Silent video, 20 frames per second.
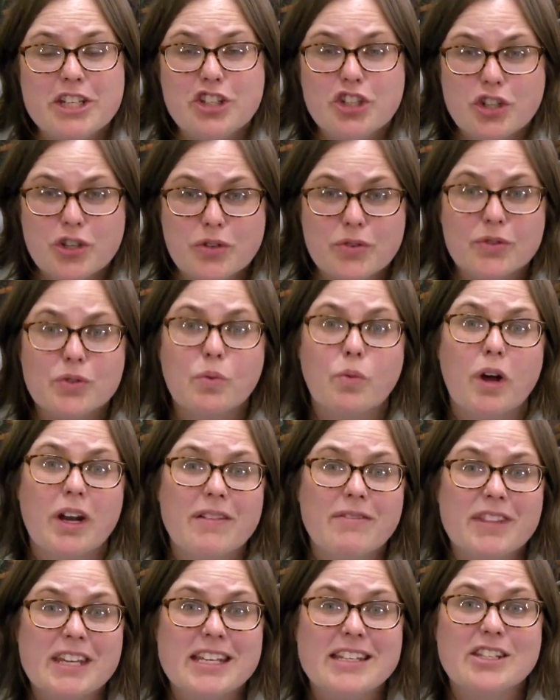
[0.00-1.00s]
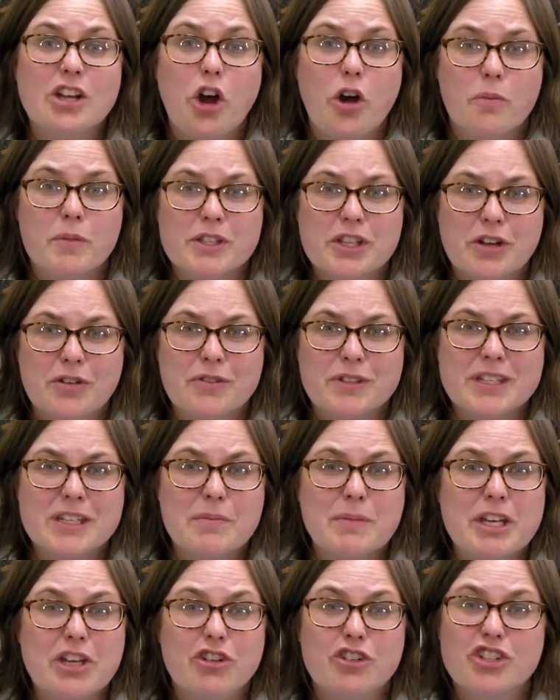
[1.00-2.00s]
choose one of these Coma Zones to
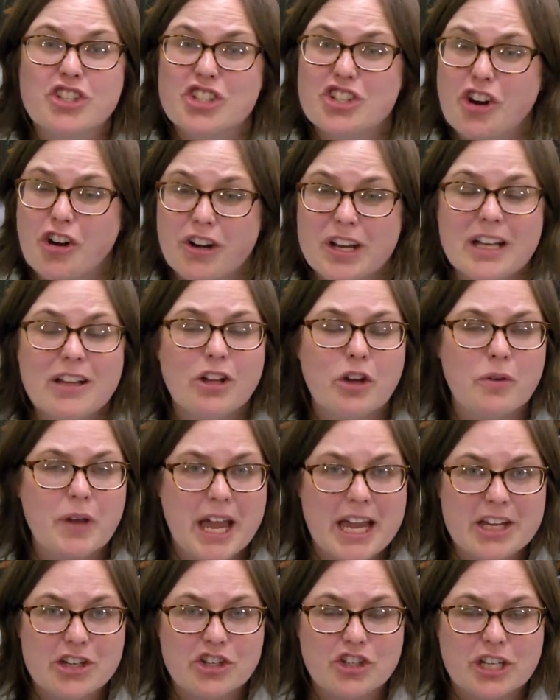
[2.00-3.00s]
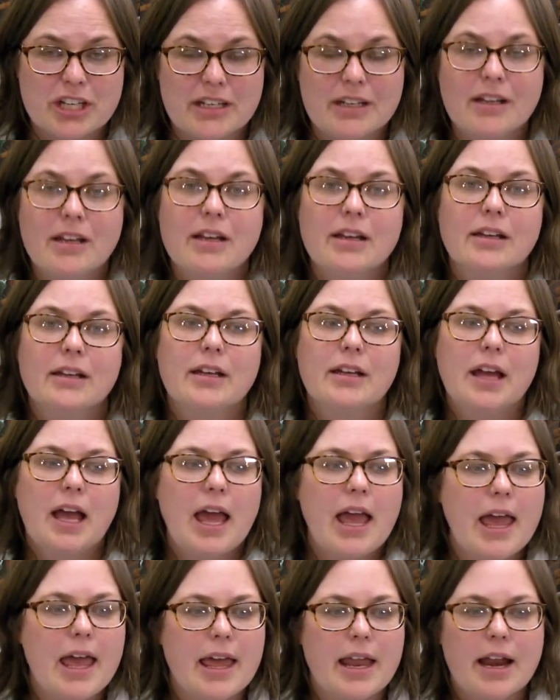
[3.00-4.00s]
be your starting location.
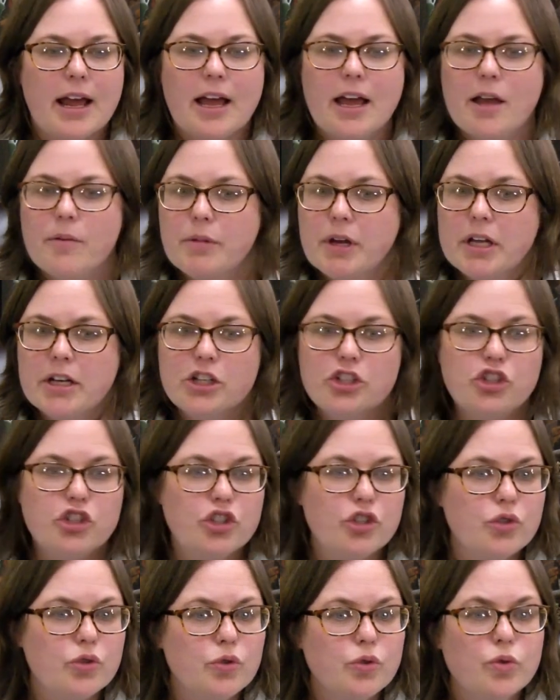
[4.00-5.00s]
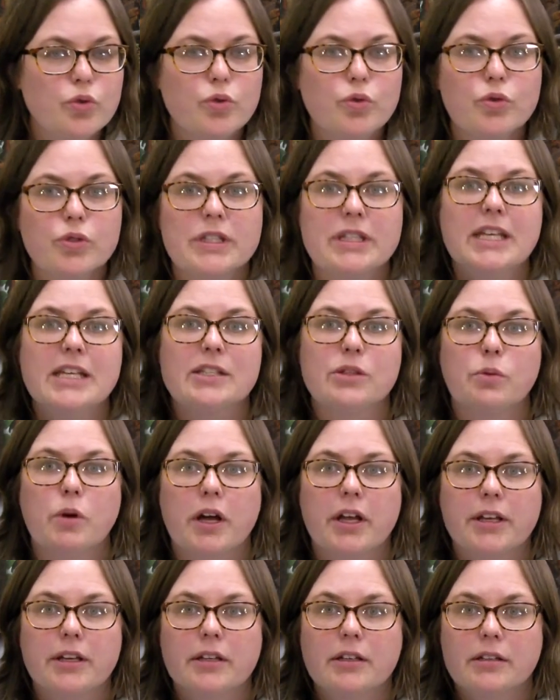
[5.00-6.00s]
And I'm gonna choose this
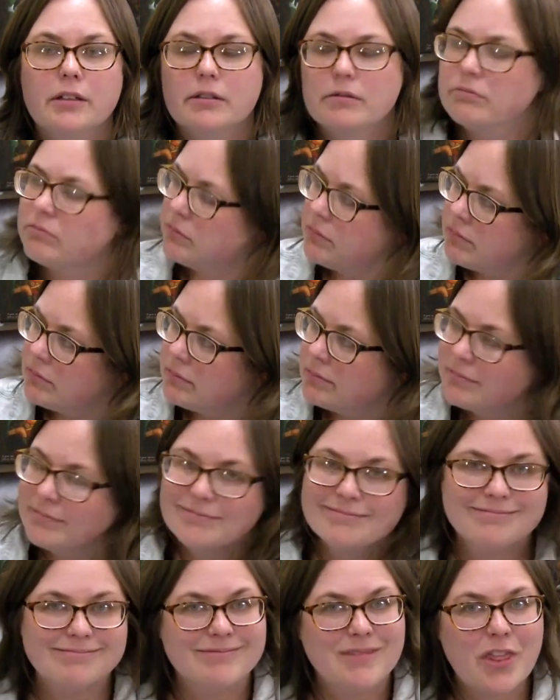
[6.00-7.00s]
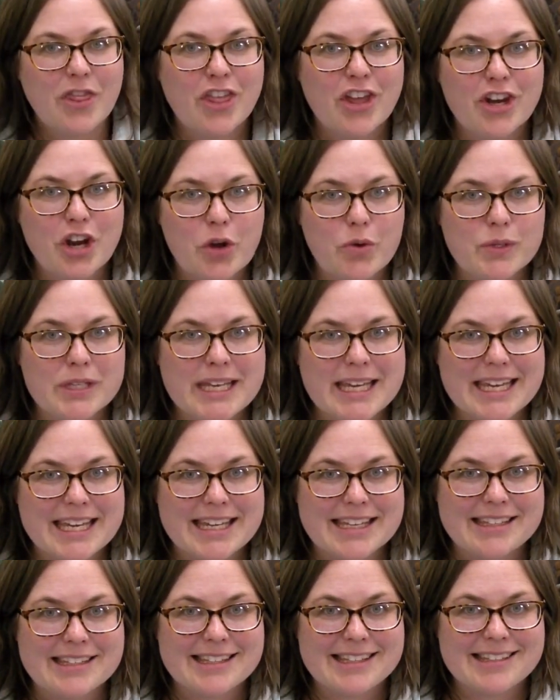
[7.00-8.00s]
one, the Nosy
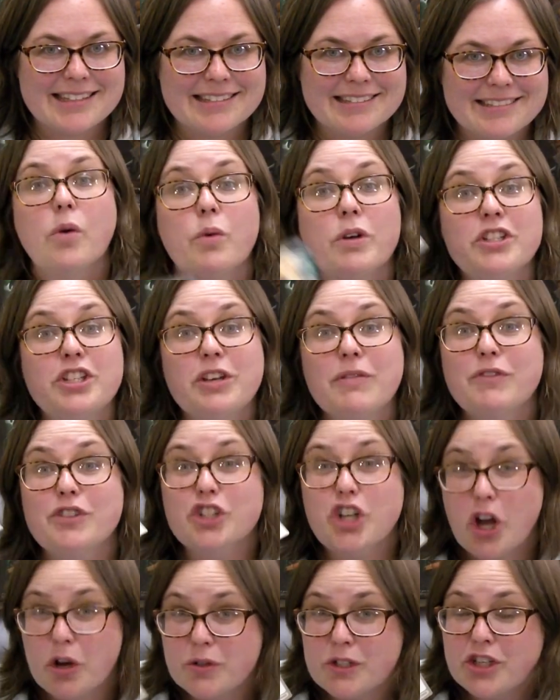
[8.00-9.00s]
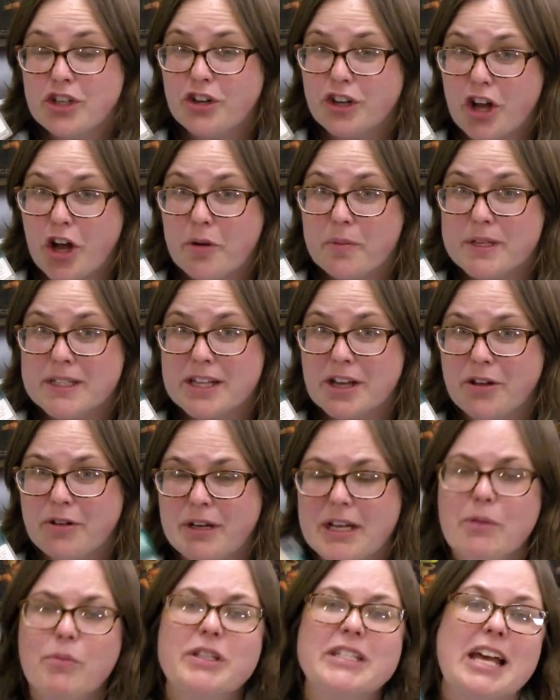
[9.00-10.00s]
Kids. Once you've chosen your Coma Zone,
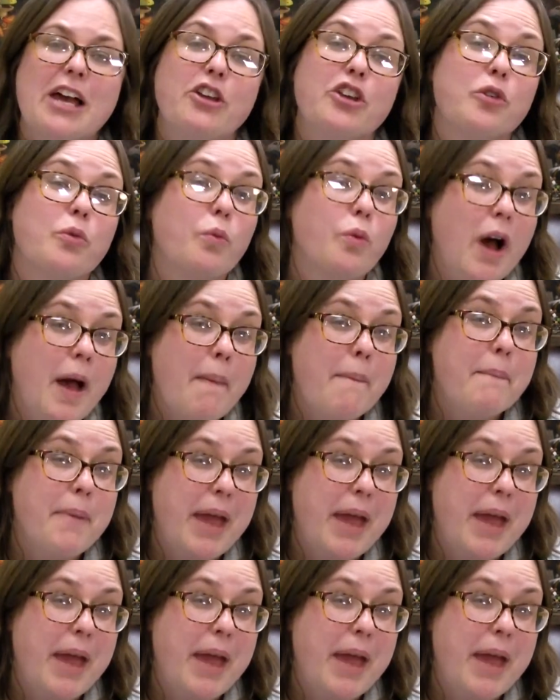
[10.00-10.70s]
it will tell you what